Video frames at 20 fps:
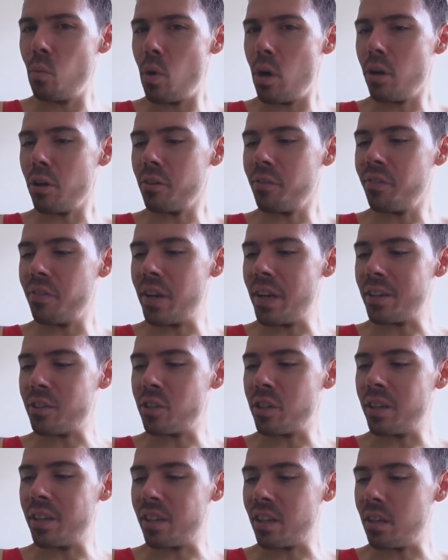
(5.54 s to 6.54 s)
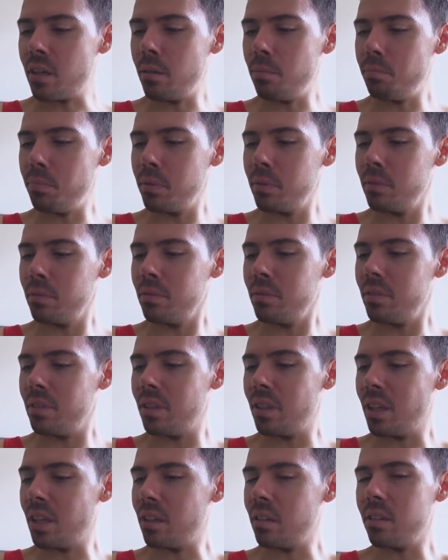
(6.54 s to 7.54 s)
water fast hiccup,
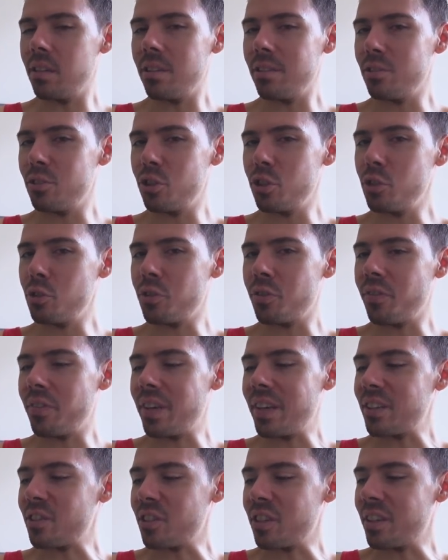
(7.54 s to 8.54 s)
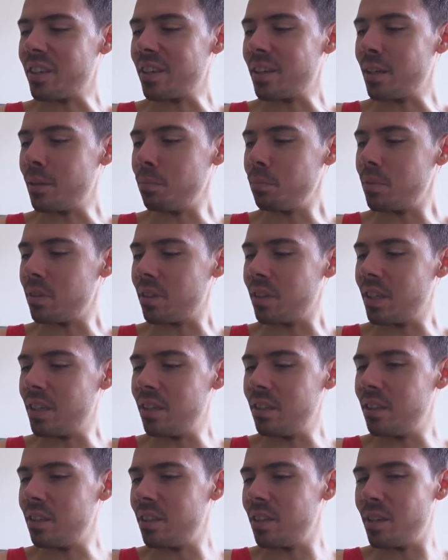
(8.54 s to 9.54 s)
and then a little juice fast hiccup to
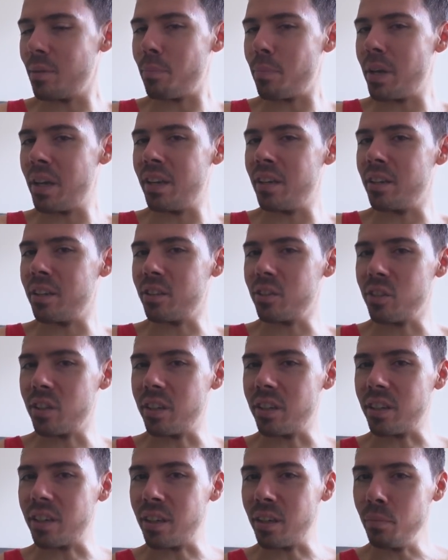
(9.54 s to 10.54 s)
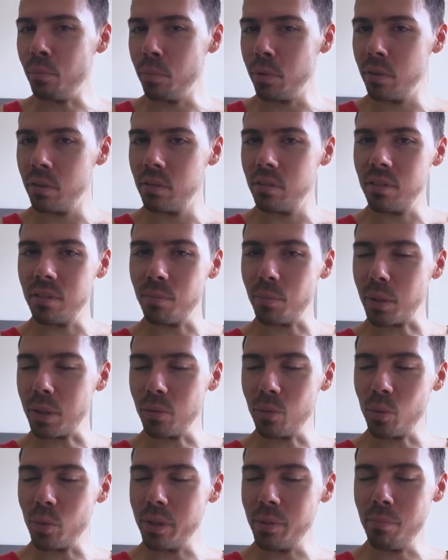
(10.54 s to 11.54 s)
heal an appendix hiccup.
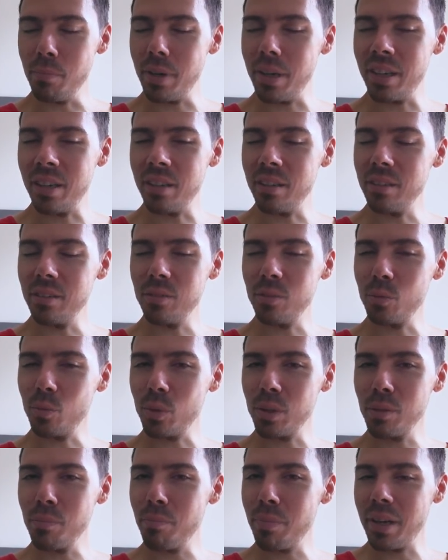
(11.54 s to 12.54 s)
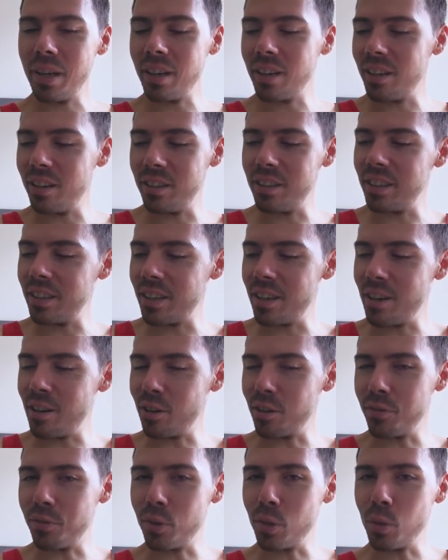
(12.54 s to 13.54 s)
But we've made it. We're back on the
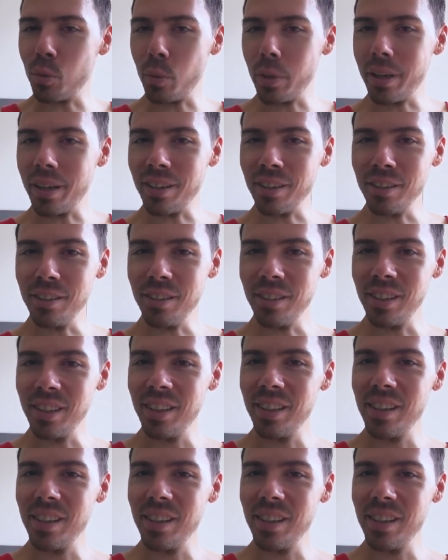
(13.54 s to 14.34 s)
carnivore wagon.